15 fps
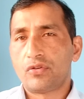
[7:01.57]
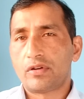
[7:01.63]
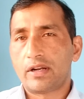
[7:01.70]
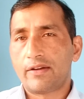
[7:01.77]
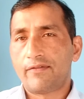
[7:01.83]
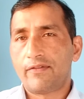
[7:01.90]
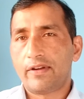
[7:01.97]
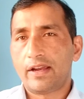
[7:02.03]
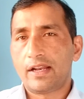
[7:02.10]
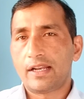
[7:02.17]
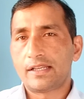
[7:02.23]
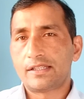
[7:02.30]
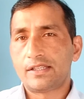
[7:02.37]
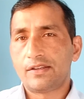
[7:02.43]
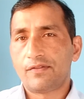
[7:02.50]
or
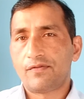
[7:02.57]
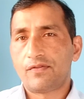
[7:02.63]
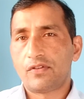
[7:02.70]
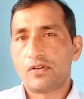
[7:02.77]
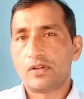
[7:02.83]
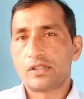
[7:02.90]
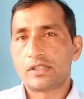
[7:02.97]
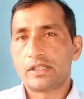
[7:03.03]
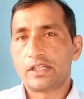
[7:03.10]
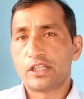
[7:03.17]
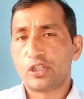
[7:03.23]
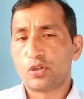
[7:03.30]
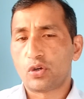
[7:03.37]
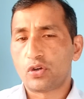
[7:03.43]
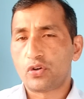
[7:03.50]
false, false, it is
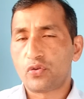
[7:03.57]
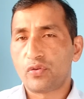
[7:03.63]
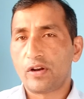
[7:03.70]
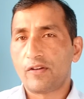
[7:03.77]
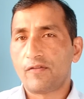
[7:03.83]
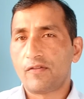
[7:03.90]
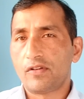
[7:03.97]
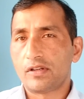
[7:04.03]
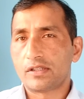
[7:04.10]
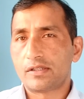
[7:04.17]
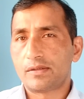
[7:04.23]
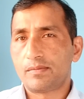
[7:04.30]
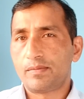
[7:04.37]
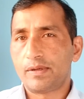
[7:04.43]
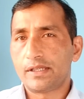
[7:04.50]
not true and
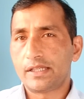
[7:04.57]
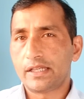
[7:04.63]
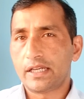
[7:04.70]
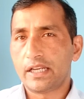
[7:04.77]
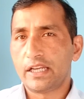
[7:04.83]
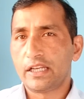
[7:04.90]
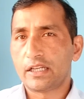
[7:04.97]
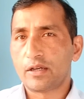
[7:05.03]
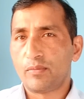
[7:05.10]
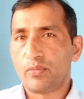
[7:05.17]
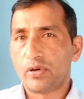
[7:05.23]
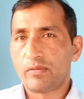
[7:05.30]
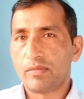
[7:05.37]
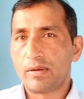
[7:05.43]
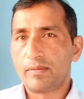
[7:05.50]
false. Basically in
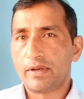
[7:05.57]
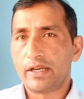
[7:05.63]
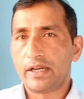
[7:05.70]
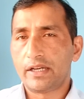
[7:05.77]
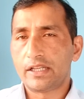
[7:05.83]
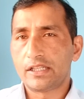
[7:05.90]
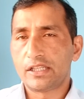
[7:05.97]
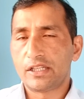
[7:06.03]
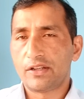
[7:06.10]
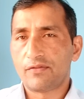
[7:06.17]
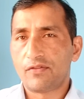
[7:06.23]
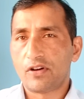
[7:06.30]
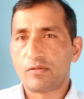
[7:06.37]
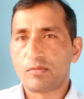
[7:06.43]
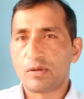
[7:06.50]
computer memory it is in the
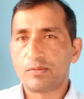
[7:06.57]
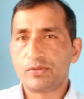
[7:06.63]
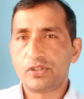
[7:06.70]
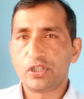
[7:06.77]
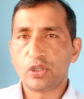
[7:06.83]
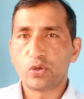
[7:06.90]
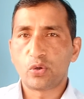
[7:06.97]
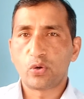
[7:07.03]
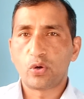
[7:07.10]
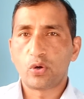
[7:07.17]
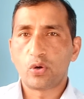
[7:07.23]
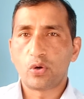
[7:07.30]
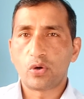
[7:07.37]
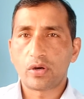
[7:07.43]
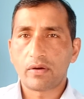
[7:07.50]
form of 0
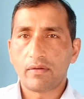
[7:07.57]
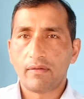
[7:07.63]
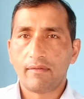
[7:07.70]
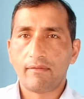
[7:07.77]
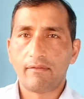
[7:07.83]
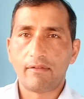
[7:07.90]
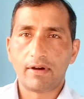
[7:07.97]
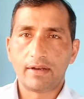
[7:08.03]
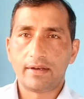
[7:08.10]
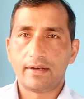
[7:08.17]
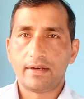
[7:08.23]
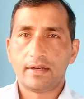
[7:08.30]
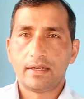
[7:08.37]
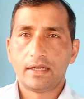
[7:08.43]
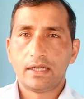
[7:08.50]
or 1.
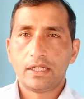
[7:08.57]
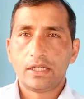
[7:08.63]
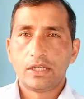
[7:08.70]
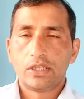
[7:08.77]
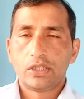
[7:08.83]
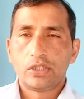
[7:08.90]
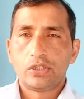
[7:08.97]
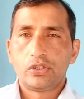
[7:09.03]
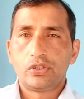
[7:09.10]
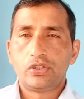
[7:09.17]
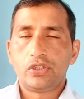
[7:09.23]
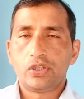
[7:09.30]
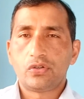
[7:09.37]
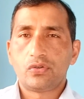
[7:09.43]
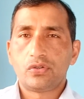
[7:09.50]

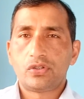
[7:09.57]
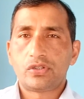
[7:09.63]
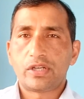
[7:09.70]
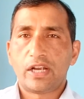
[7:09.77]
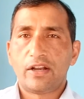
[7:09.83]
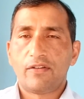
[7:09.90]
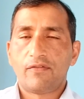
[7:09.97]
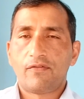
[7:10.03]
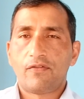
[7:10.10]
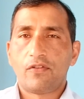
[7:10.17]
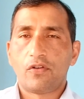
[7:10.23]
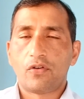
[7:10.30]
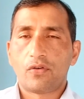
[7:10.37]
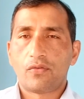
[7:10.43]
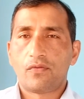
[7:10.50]
0 stands
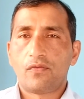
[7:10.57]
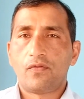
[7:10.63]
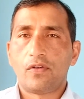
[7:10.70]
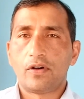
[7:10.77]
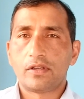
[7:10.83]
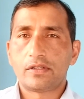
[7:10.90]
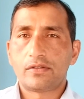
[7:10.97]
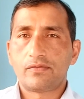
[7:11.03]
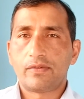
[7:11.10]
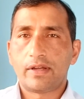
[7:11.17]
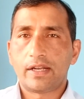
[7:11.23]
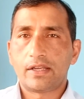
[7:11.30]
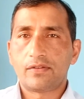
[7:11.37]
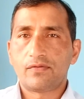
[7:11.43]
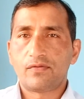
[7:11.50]
for false,
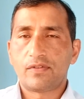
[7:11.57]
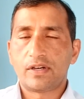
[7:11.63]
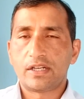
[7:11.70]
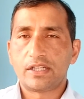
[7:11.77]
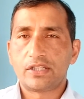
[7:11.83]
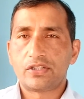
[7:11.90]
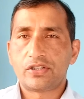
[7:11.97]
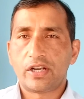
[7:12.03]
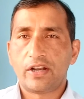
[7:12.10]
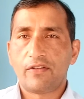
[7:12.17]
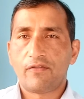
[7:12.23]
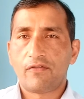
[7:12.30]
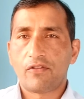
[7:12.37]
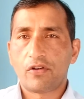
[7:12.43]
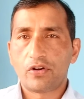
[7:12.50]
whereas 1
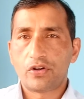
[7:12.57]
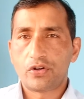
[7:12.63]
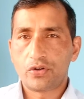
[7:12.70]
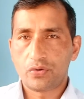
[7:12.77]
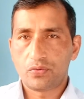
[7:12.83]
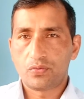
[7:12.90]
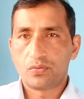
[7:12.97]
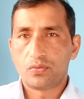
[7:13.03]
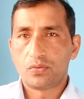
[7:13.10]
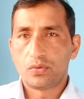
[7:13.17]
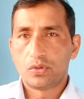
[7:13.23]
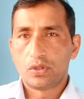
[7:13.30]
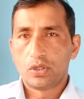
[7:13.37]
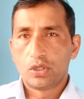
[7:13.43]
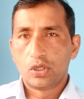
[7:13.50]
stands for true.
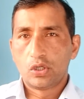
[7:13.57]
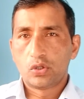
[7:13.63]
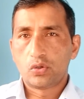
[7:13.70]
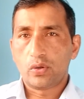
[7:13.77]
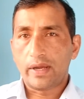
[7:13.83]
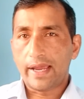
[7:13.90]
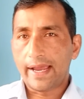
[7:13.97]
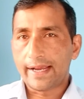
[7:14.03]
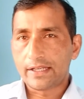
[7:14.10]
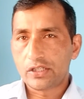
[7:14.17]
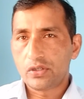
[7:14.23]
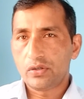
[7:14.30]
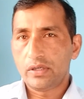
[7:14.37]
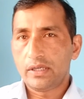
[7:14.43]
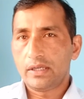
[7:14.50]
So
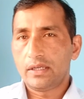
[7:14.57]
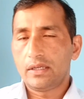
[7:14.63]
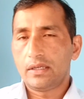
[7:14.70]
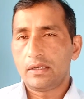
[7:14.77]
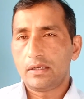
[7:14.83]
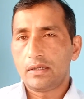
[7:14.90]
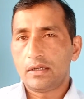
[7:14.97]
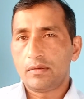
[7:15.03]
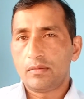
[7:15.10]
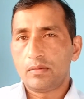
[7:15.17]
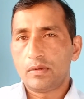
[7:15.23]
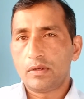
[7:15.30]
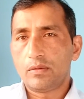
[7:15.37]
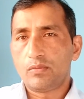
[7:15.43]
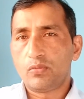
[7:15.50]
actually
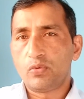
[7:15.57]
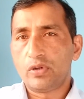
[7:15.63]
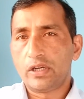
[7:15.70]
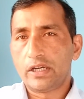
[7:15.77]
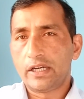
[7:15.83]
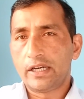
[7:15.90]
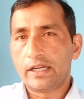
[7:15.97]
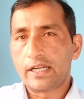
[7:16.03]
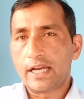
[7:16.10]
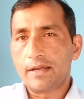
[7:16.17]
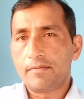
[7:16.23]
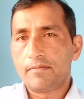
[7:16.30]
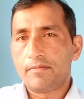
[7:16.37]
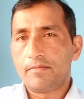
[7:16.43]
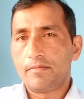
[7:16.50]
Boolean data type